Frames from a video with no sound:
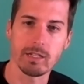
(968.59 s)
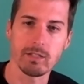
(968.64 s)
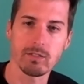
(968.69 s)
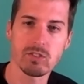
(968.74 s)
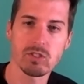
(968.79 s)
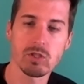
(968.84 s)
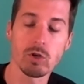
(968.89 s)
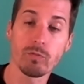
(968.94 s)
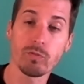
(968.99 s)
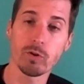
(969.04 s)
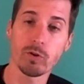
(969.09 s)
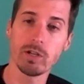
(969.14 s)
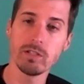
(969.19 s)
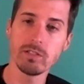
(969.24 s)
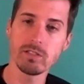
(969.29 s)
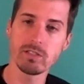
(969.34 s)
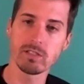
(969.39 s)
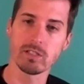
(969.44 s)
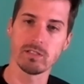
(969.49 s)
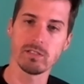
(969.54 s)
So for
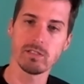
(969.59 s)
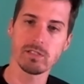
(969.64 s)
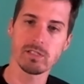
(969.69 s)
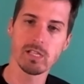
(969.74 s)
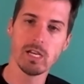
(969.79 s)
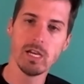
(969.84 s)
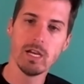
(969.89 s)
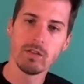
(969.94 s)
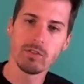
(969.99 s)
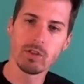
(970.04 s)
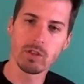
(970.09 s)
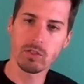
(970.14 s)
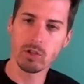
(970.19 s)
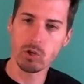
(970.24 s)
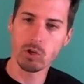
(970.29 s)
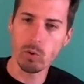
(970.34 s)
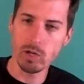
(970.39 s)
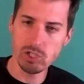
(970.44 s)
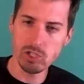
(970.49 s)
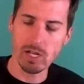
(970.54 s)
instance, the
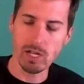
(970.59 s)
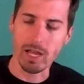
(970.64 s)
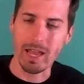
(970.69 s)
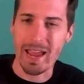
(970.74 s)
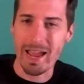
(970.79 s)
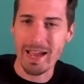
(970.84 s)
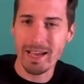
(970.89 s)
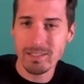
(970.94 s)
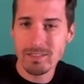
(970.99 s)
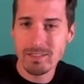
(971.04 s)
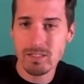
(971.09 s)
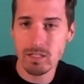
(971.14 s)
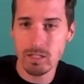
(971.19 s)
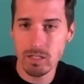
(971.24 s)
question I asked,